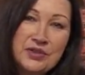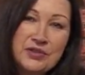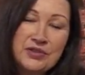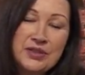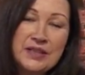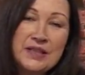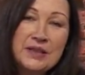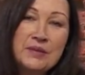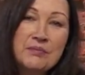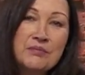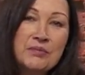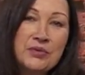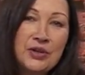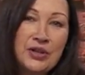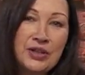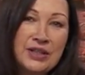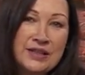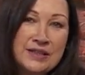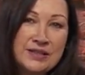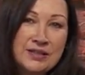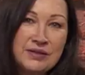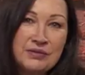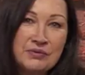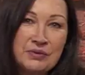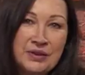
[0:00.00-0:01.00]
3
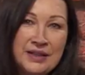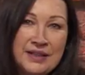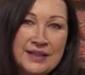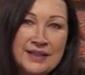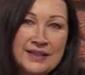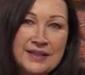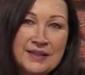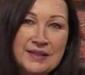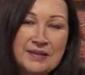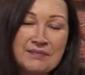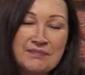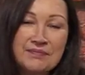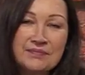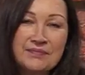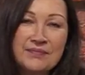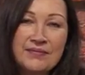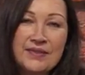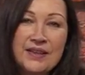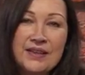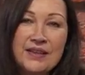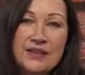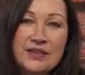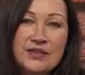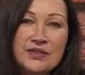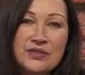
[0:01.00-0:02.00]
mornings a week
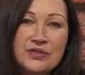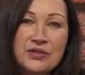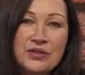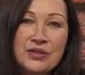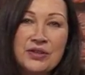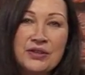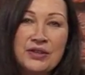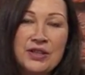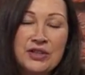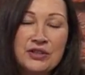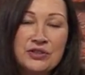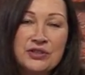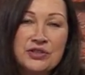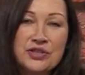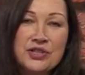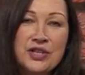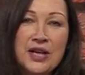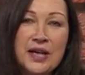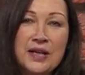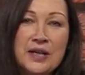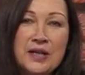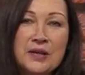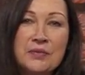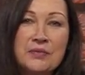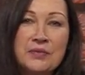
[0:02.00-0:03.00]
so that they could
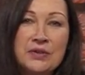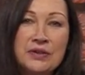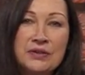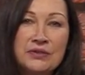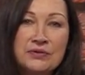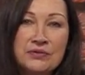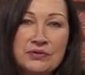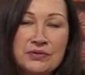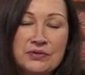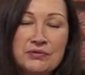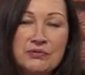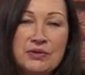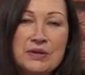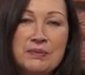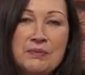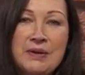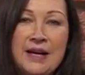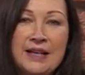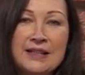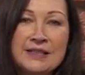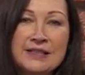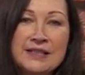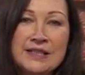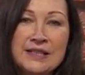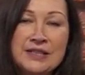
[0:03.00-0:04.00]
check him and
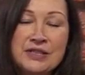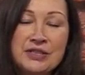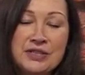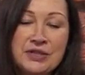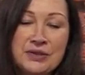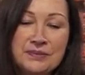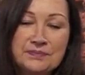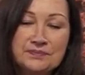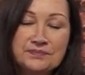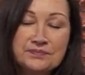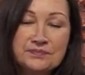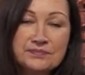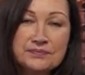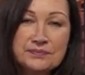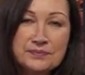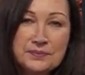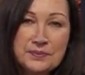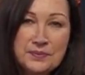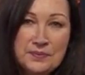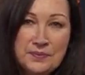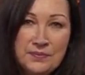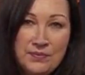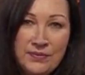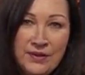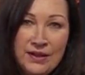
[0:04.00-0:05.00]
rebandage.
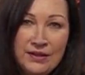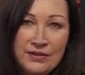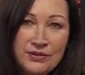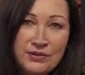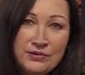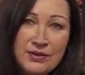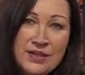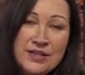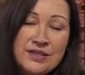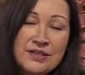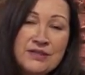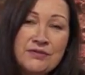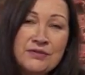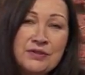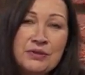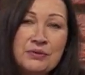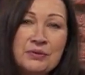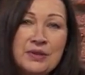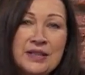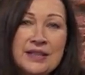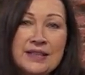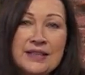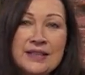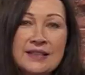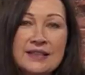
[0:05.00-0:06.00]
The rest of the
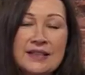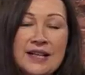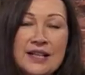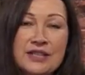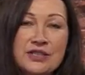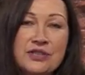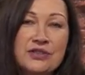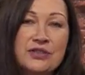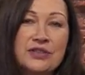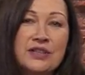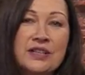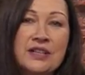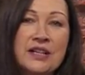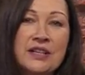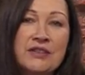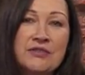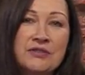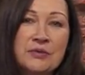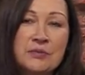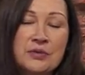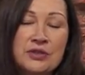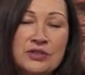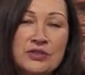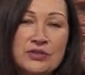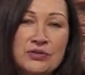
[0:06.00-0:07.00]
week, I took care of
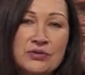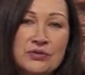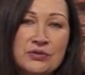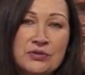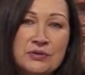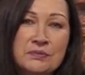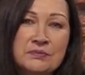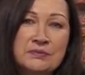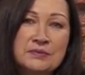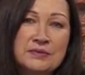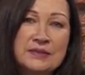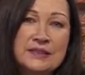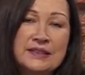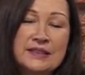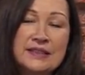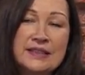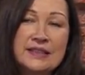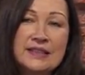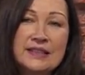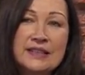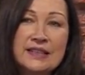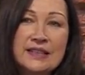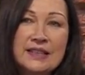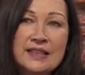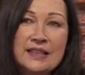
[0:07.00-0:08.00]
him at home.
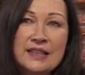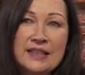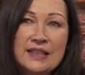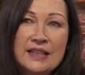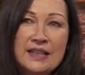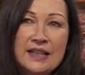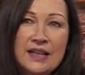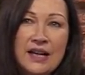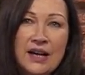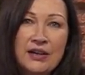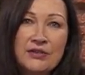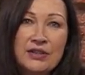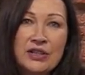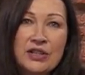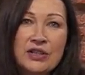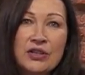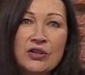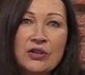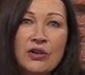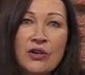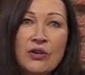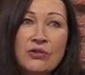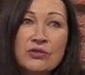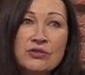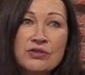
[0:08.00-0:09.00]
I
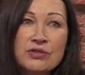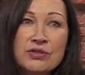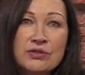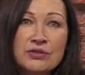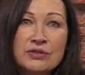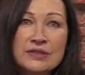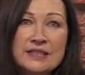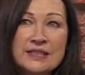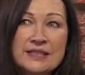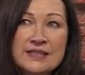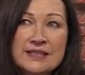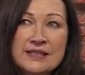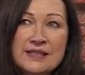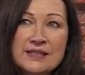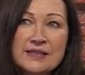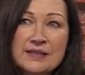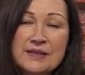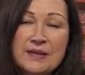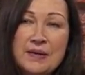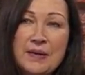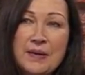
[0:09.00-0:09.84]
recall also that